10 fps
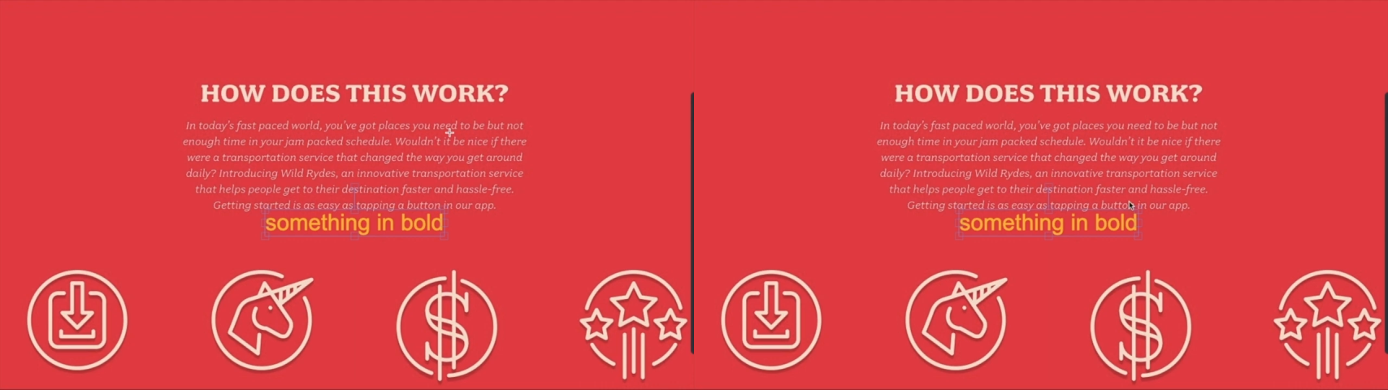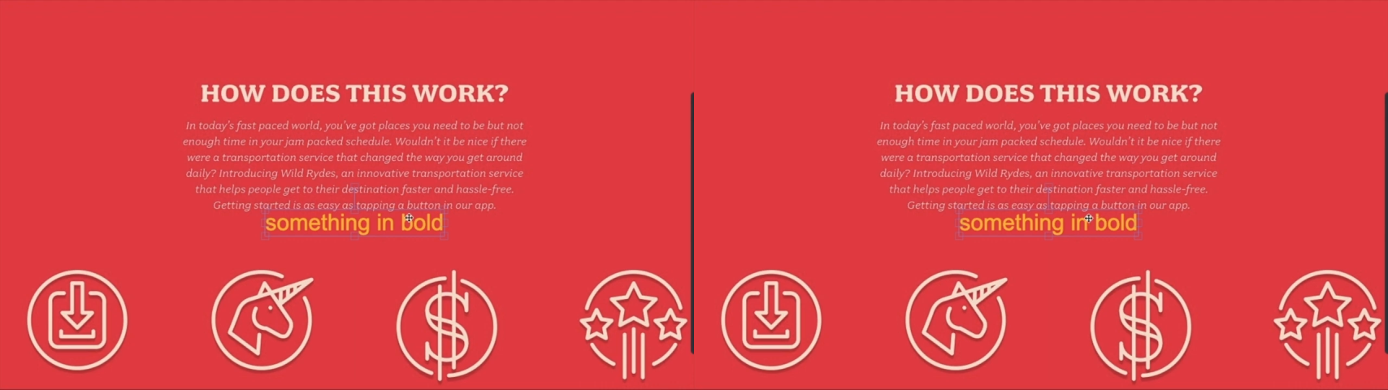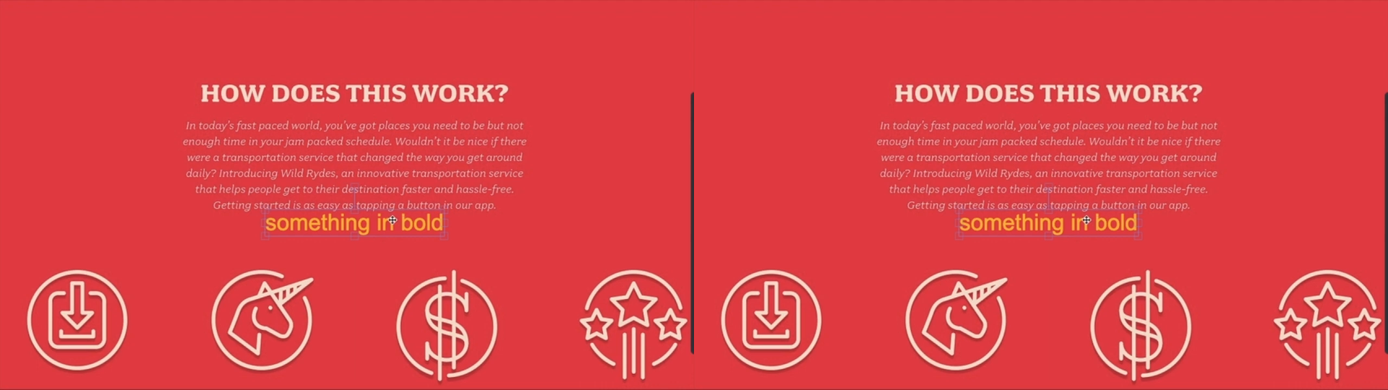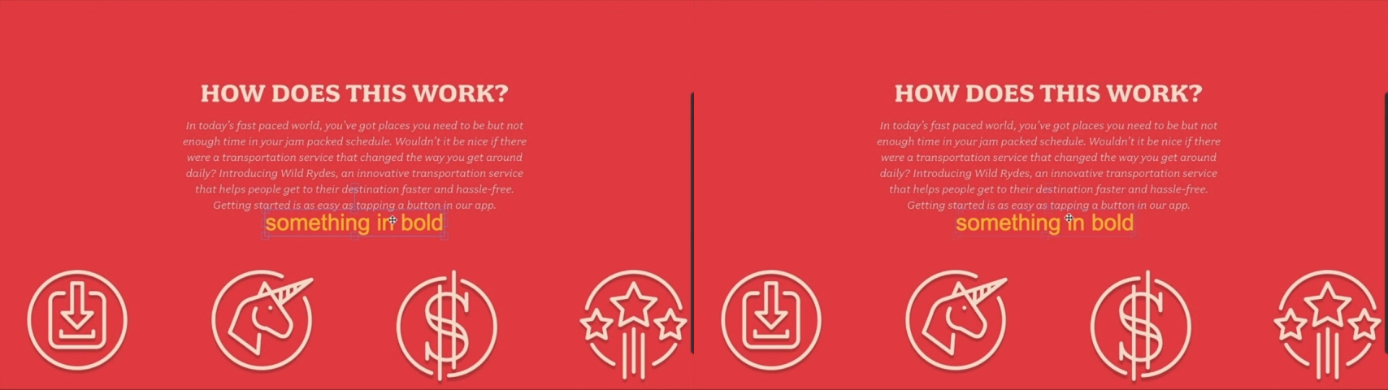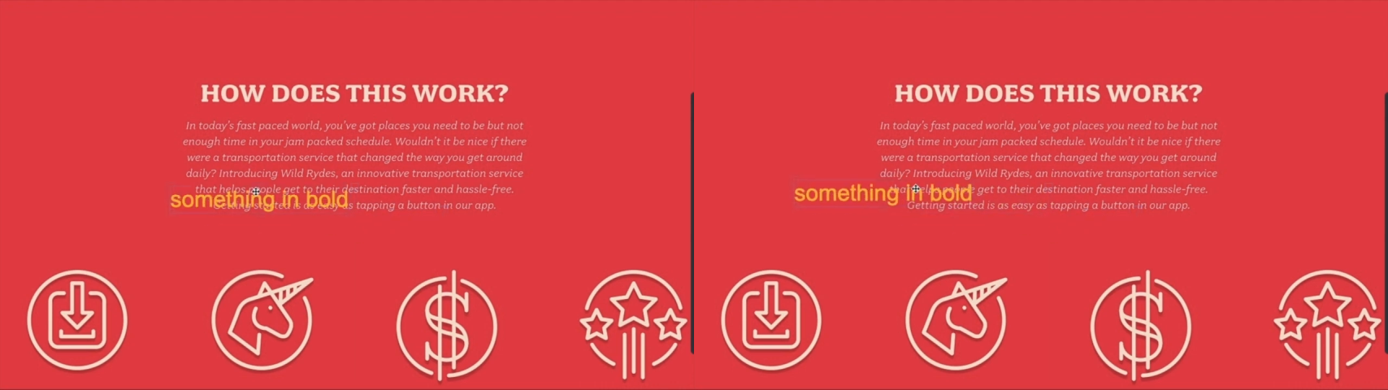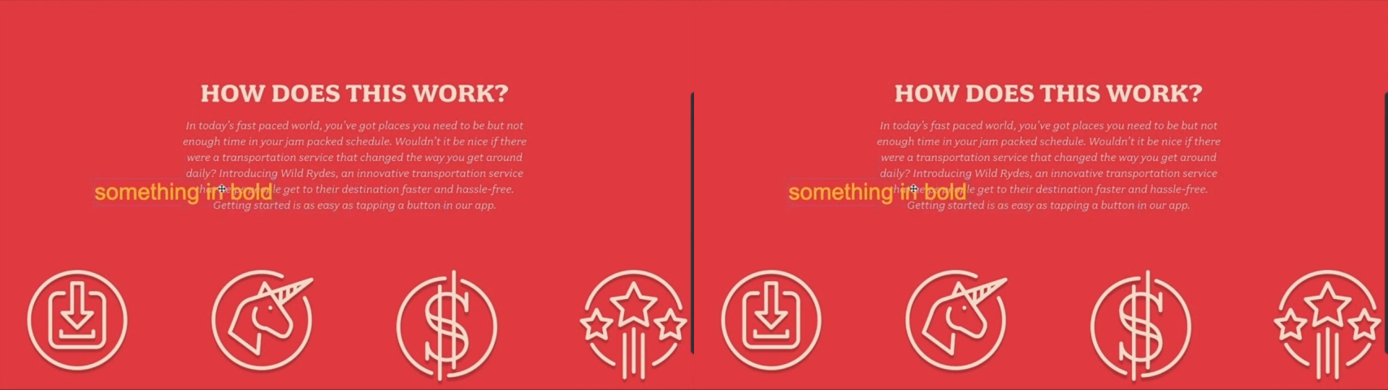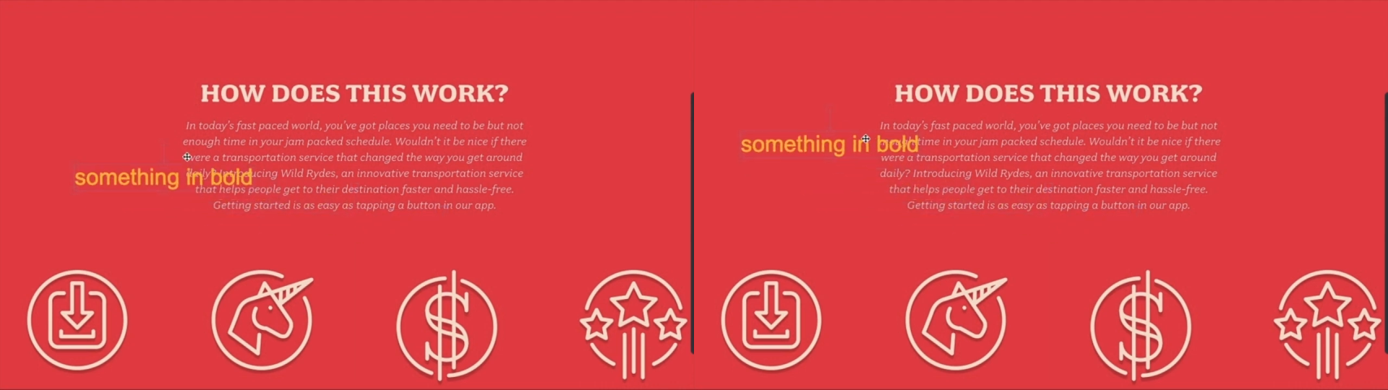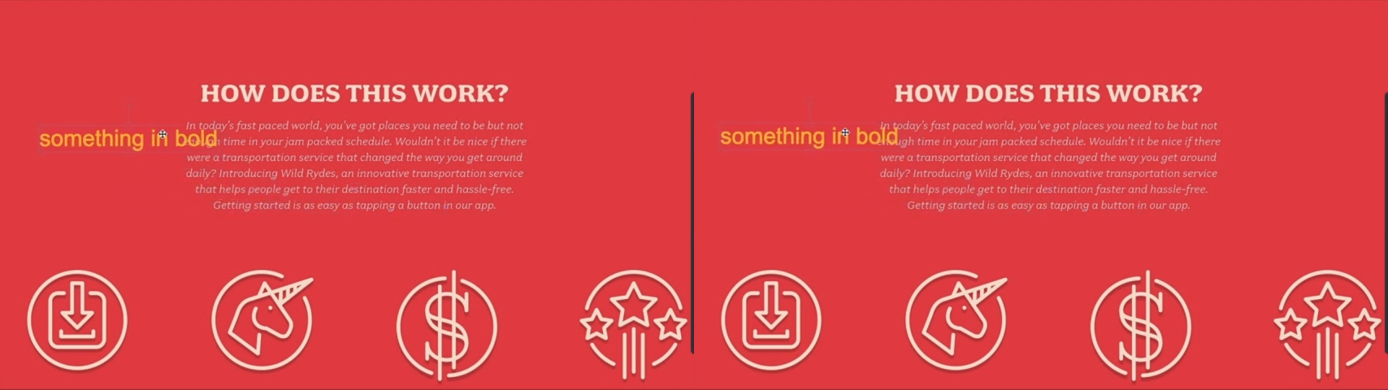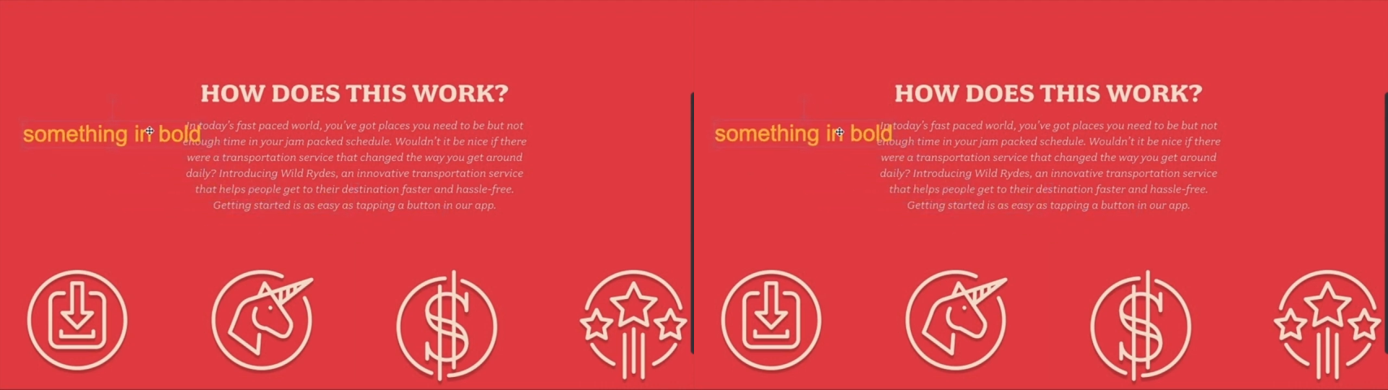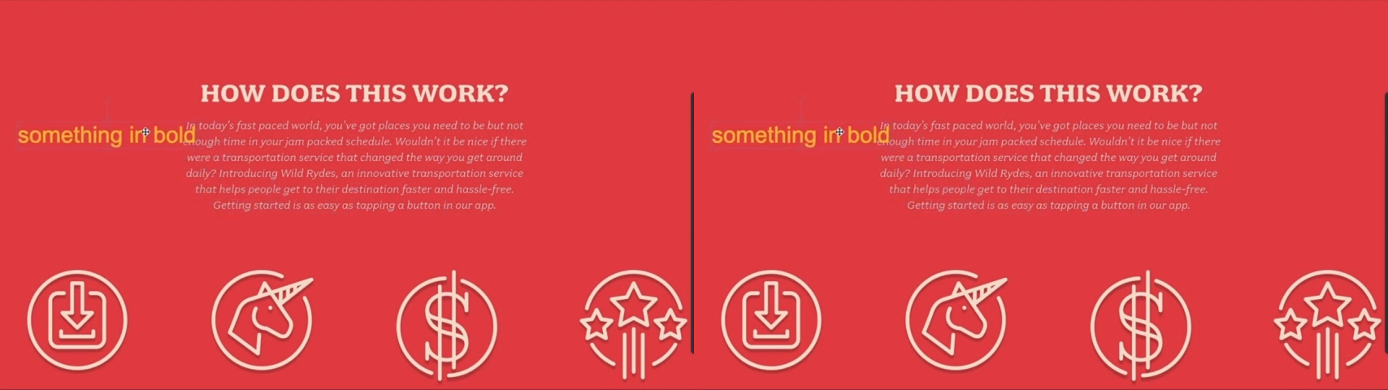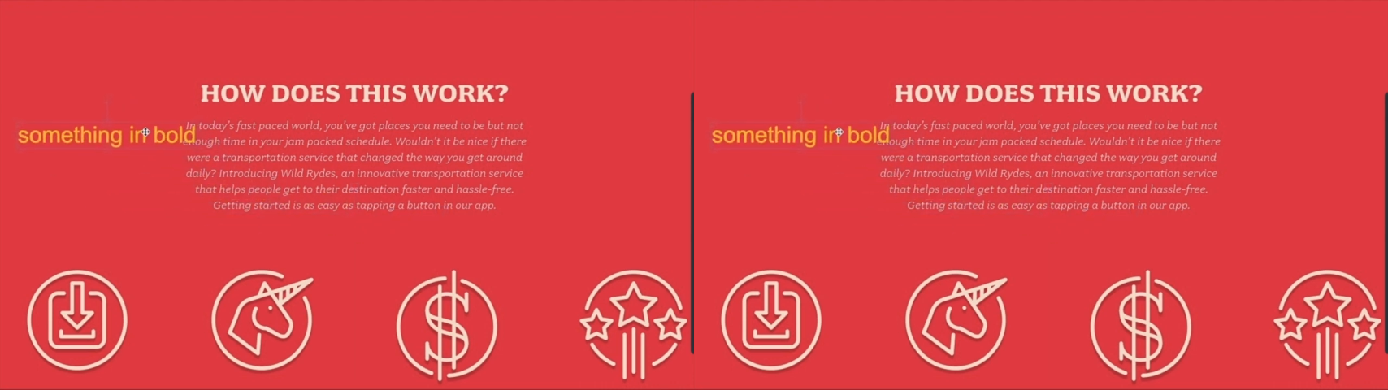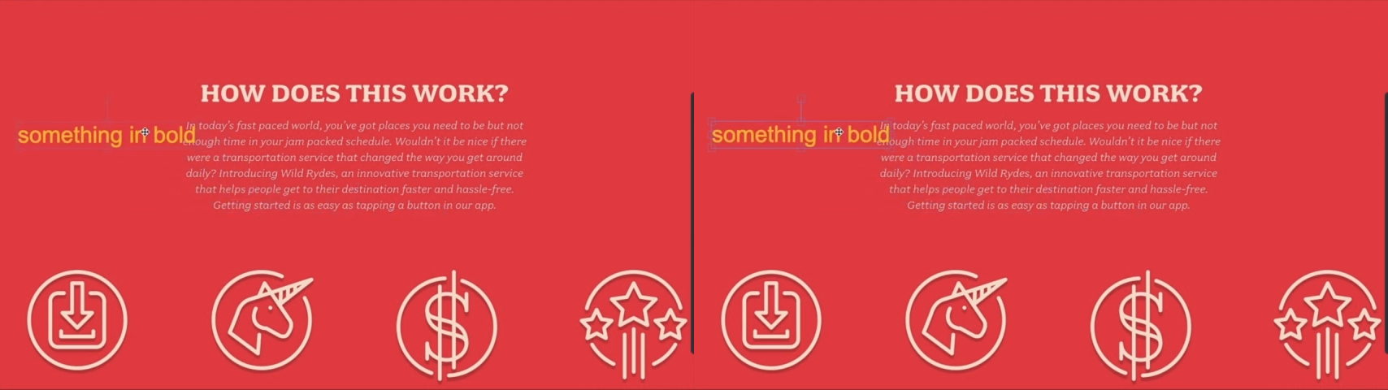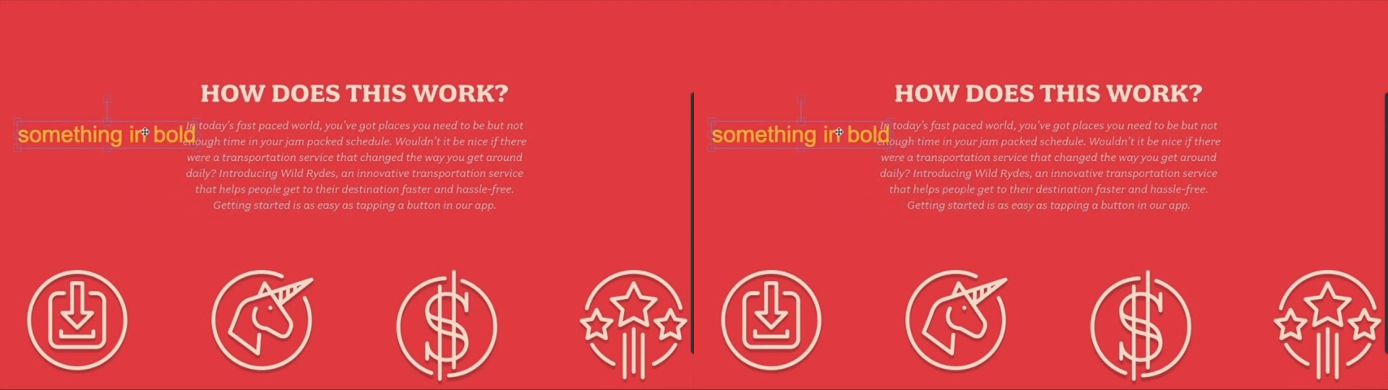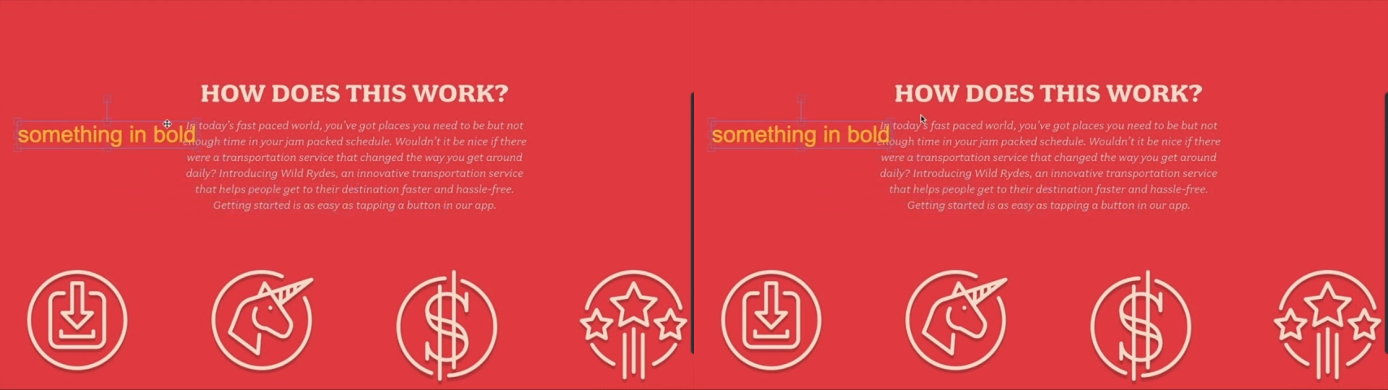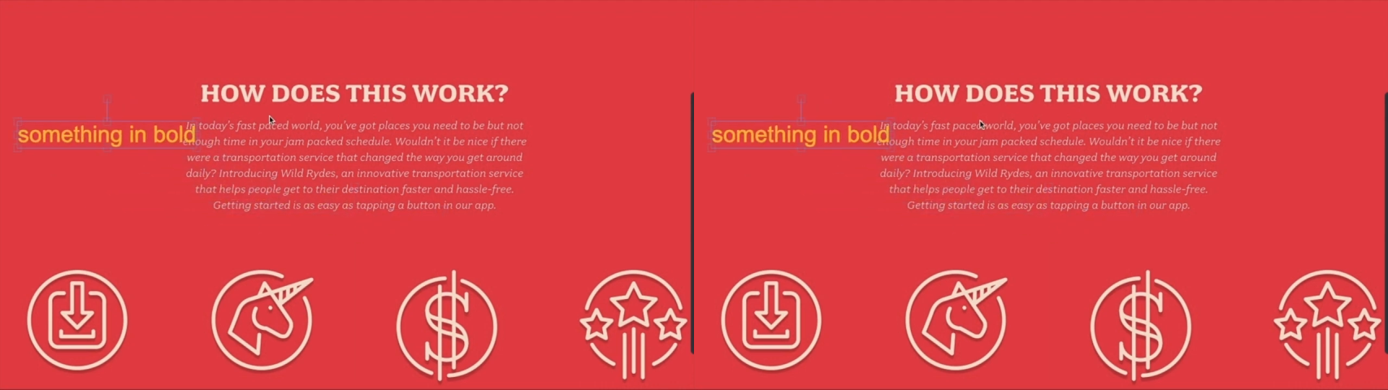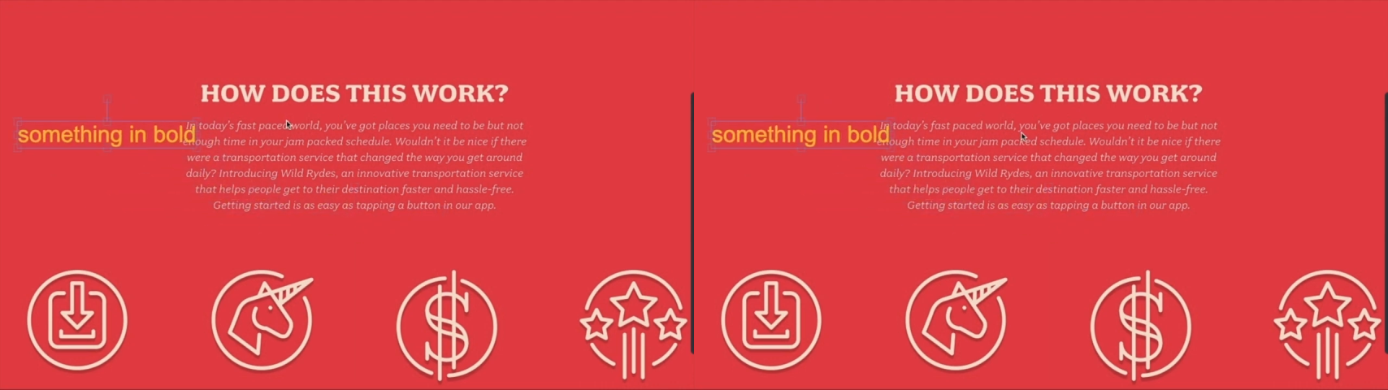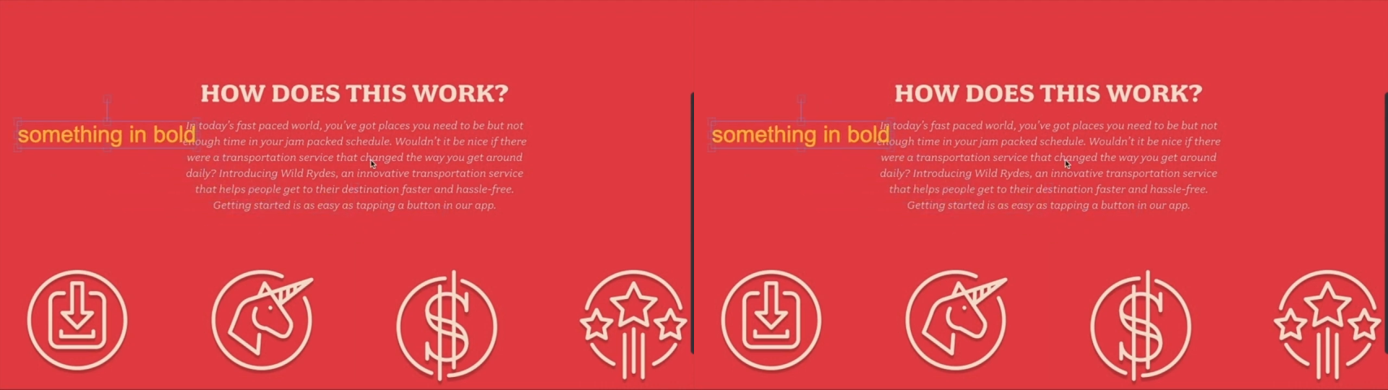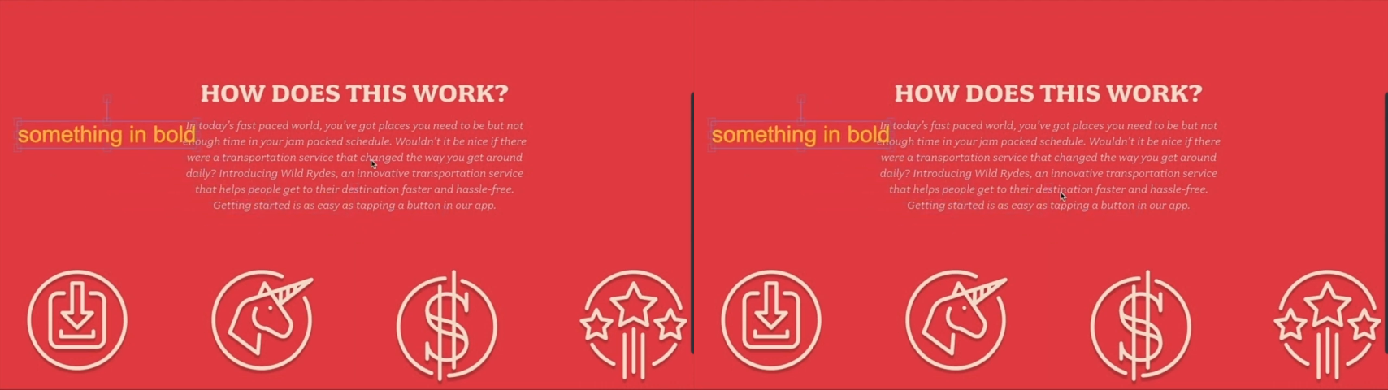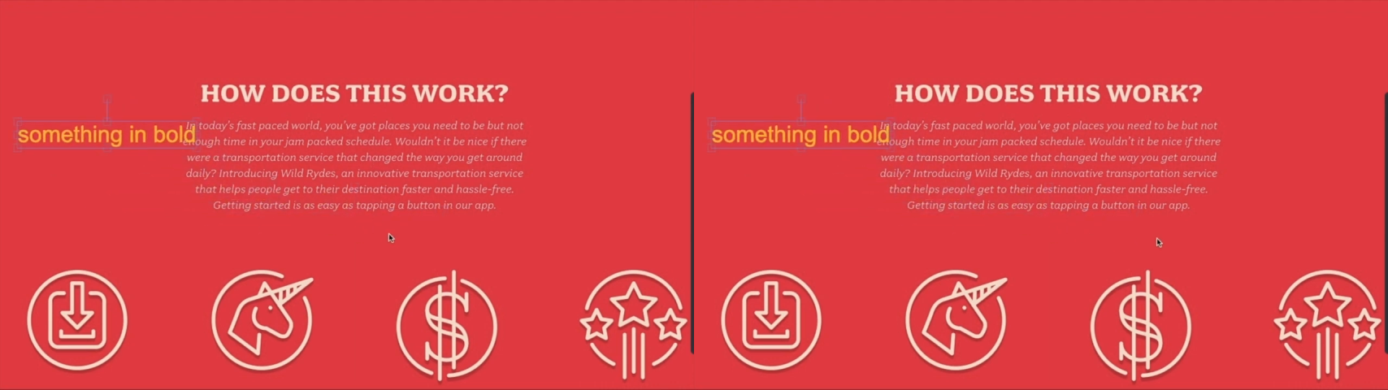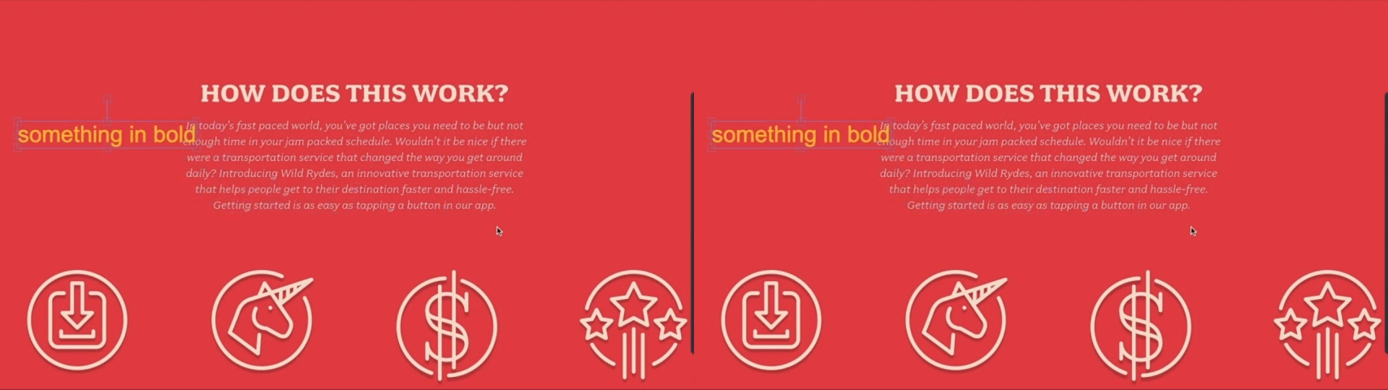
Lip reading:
Nobody's mouth can be seen.